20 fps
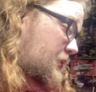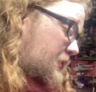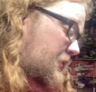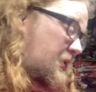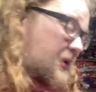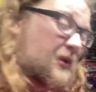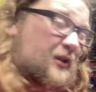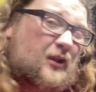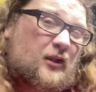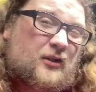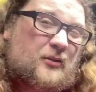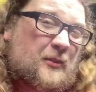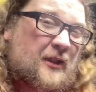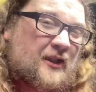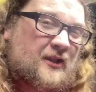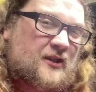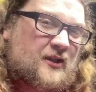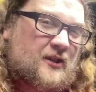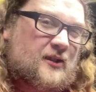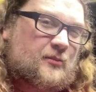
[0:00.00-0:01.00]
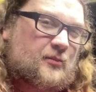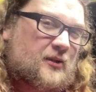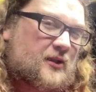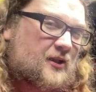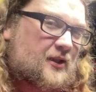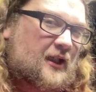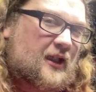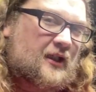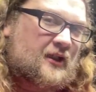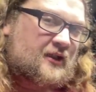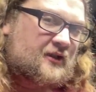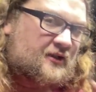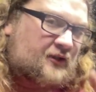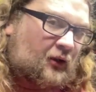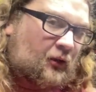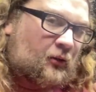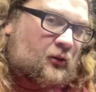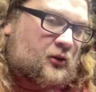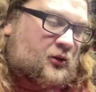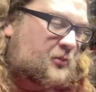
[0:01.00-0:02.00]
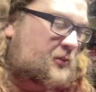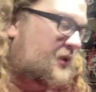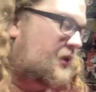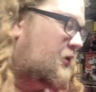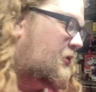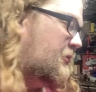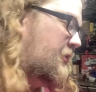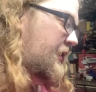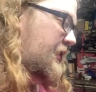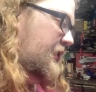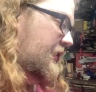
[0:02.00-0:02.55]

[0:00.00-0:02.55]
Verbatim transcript: None of that makes sense, but just kind of discouraged me a little bit,